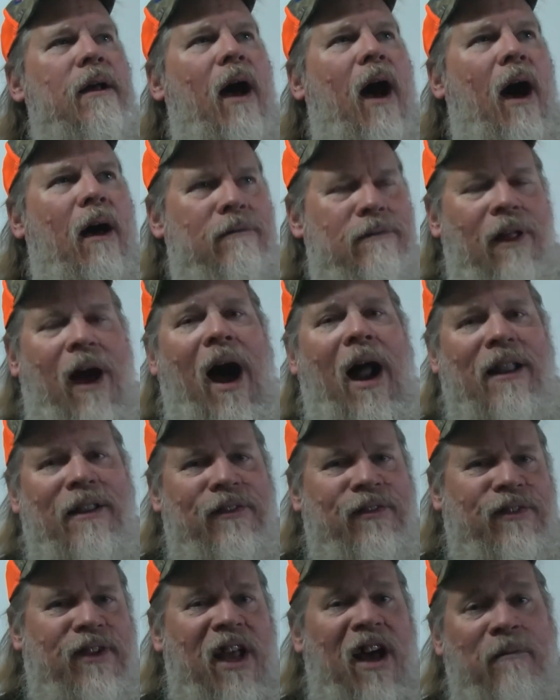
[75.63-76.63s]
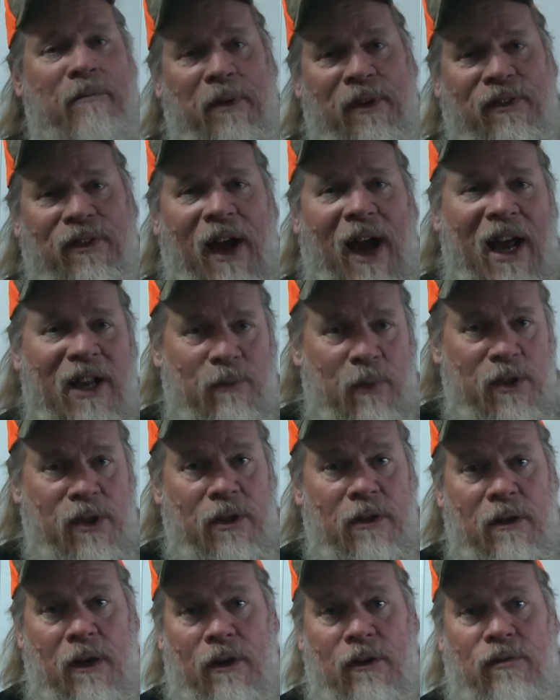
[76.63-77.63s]
a lot of the stuff besides what you
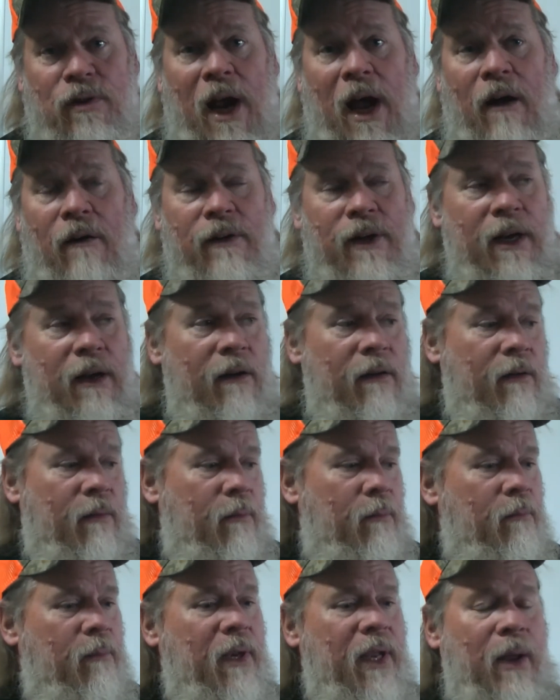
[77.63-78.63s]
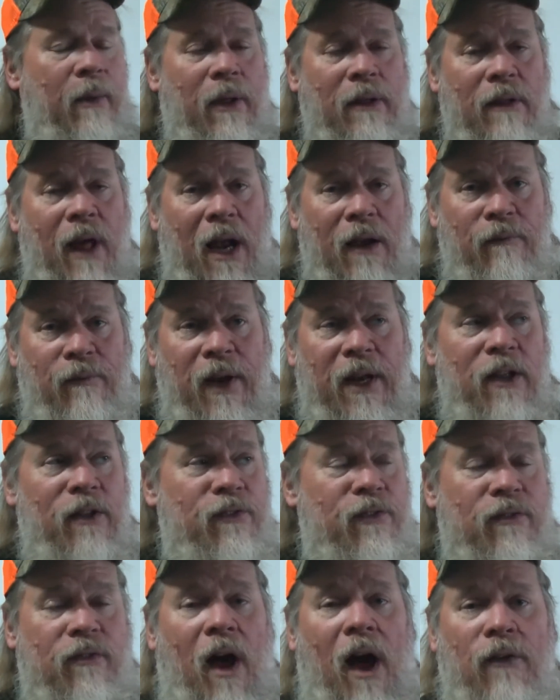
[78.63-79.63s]
learn trial and error. But anyway, a lot of videos.
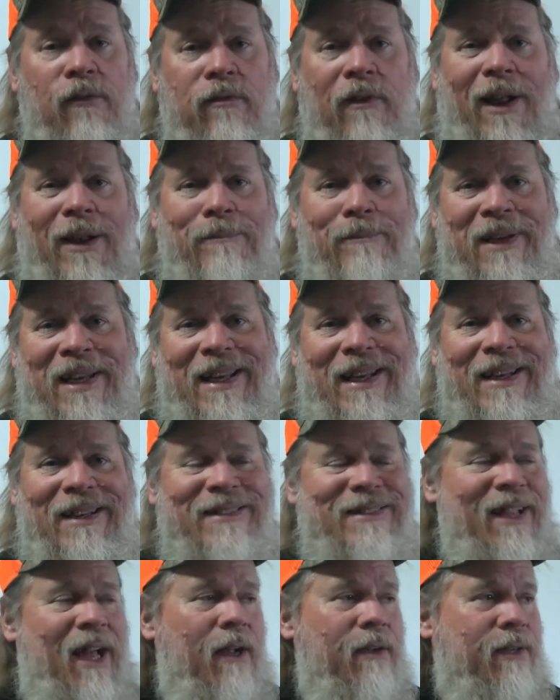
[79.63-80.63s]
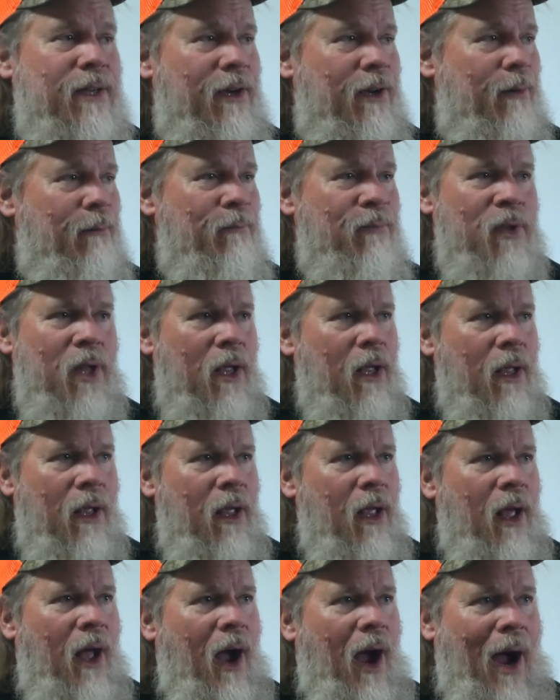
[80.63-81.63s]
There's also a lot of BS out there.
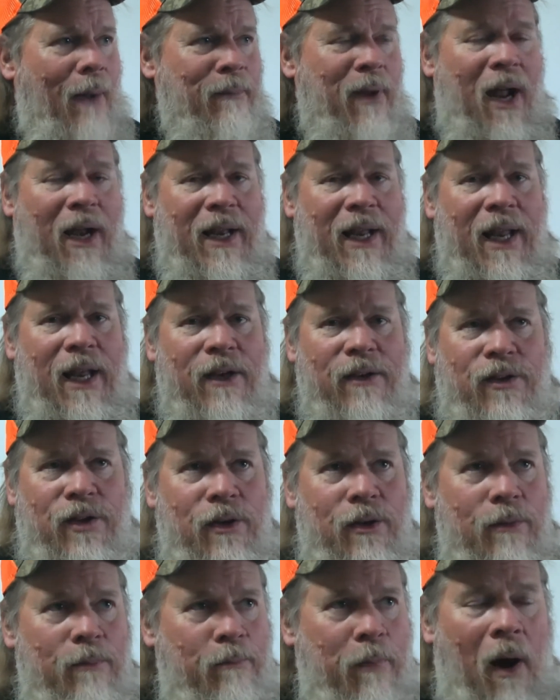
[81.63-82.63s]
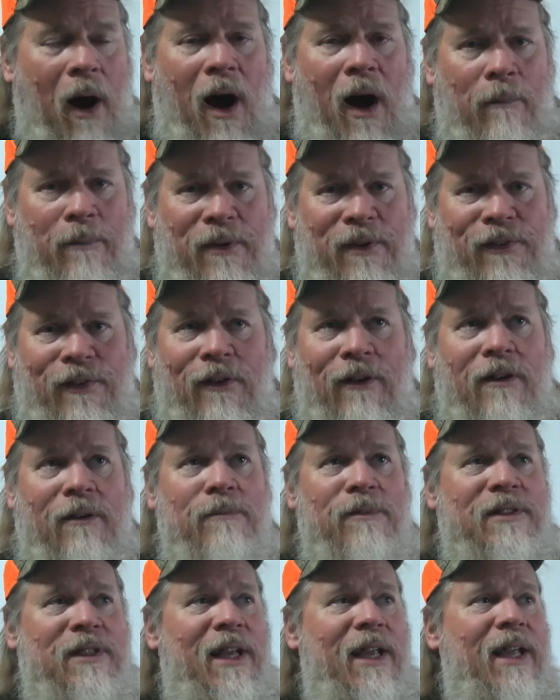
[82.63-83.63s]
I'm not into pomp and
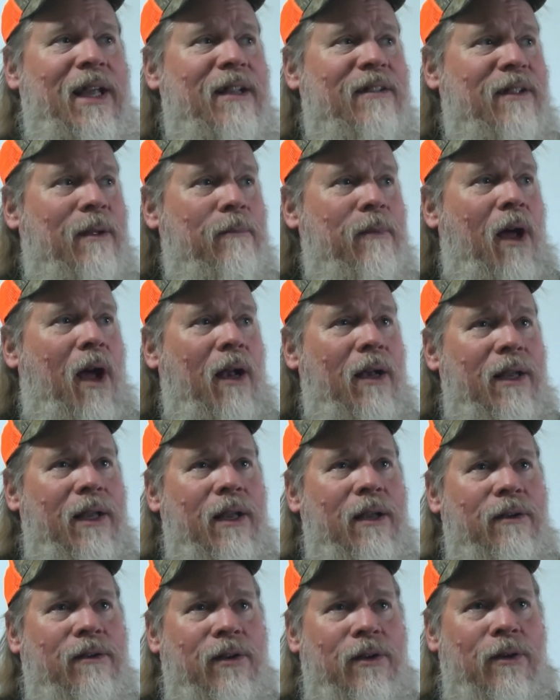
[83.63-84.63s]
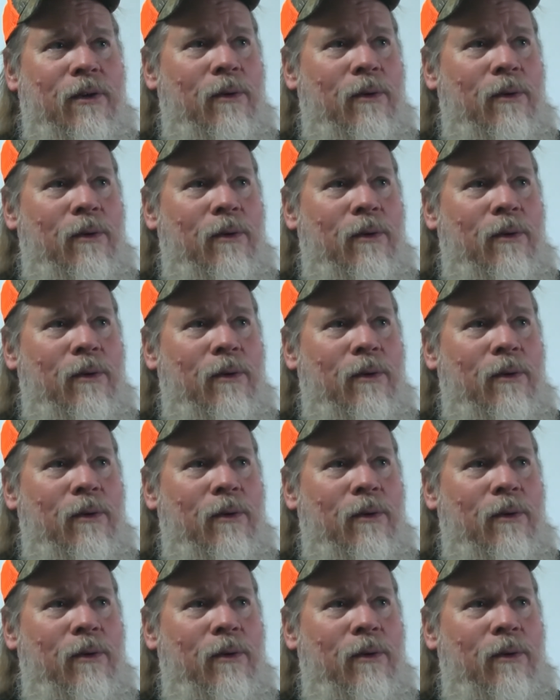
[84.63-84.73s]
circumstance. I'm not into